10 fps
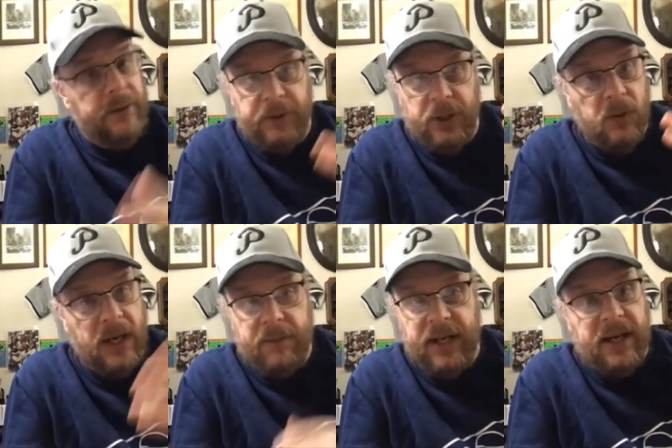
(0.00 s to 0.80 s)
you
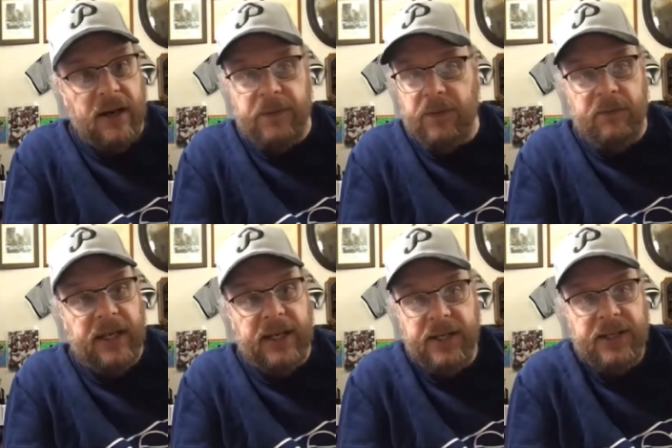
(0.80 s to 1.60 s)
want to be careful
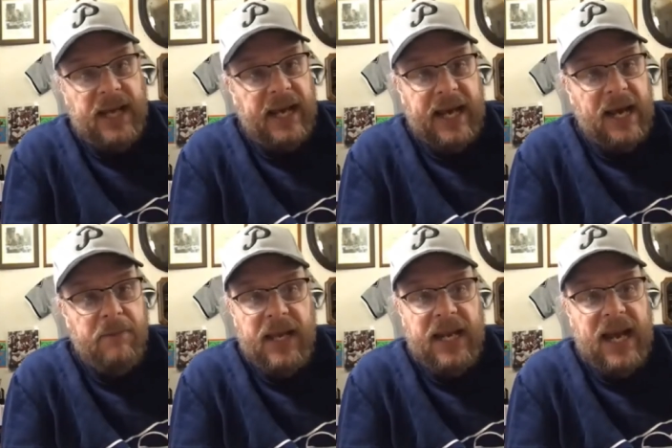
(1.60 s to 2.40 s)
because that guy
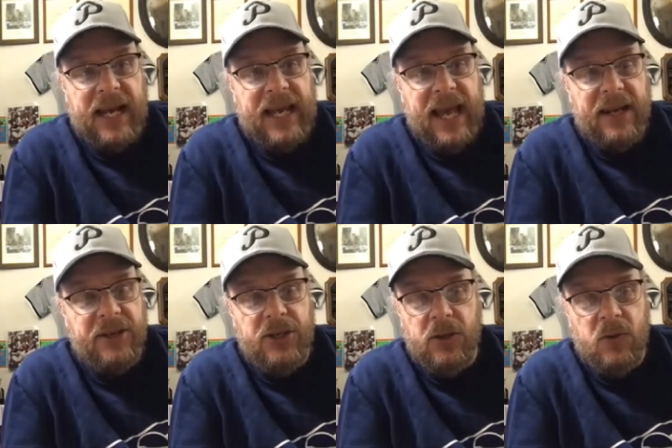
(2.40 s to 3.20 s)
may not get
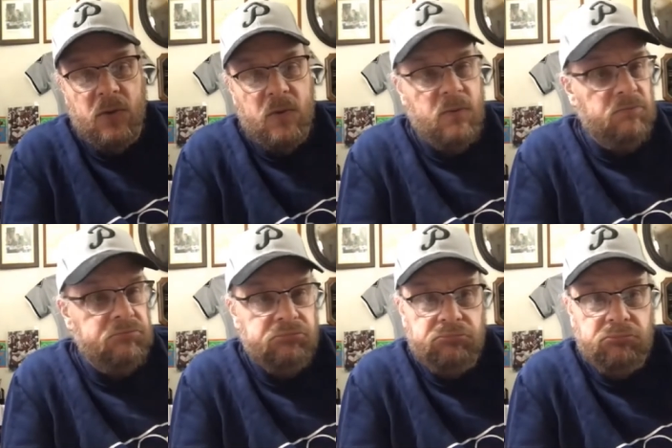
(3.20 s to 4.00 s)
to
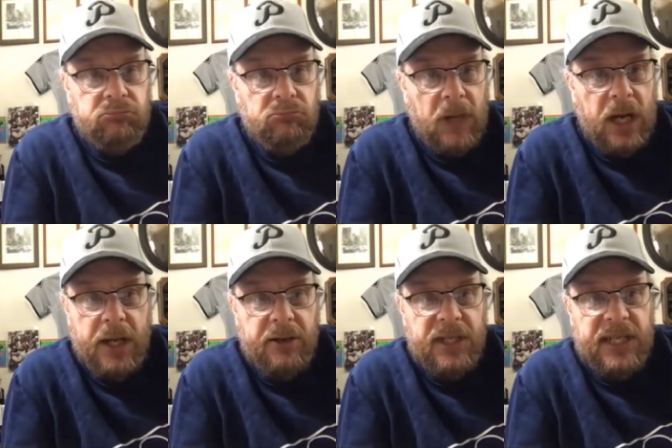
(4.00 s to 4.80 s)

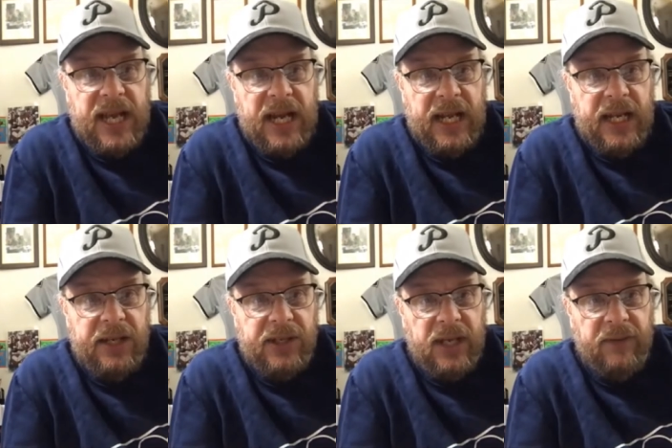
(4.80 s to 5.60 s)
110
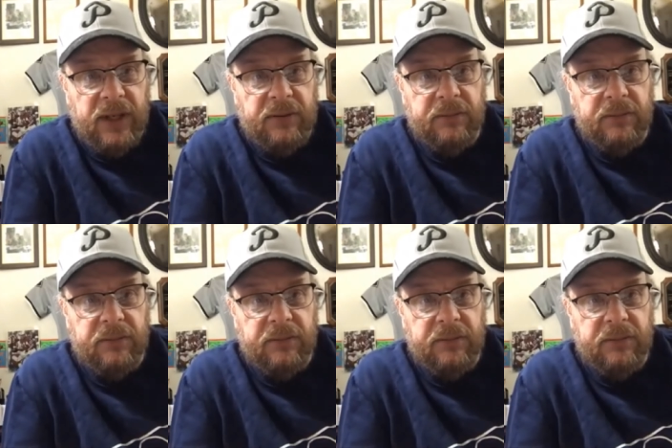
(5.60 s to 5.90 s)
innings even.